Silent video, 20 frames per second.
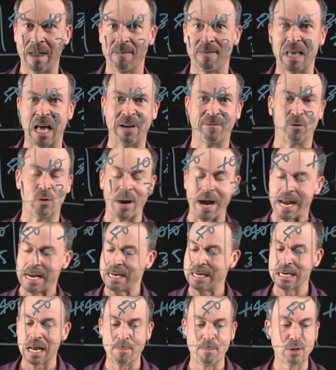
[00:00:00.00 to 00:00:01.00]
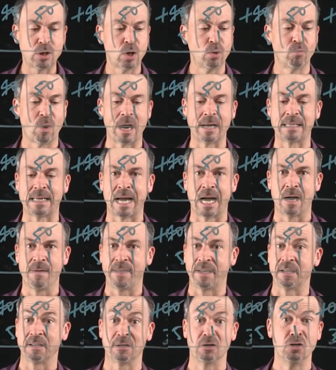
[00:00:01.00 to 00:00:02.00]
Therefore, any number you write down
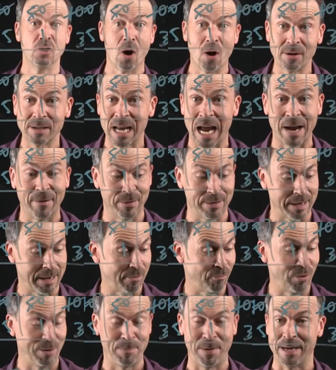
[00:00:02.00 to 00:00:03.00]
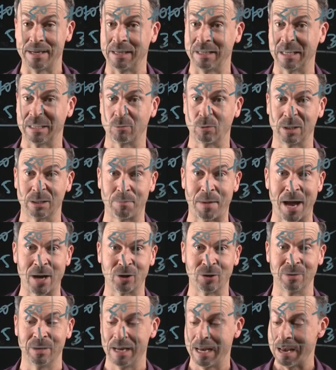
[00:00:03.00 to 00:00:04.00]
that does not have a repeating decimal
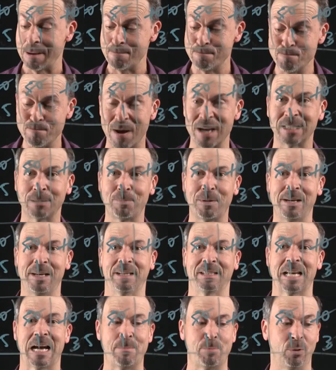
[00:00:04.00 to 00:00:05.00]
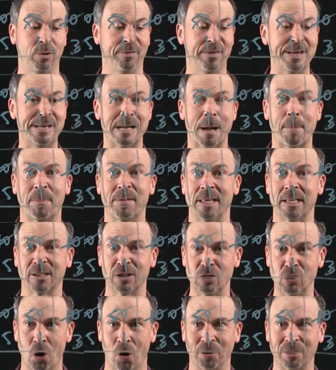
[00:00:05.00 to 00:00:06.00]
expansion must be an example of a number that's
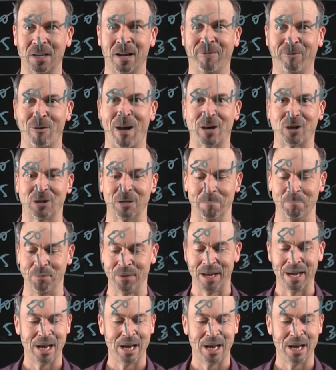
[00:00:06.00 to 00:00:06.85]
not a fraction.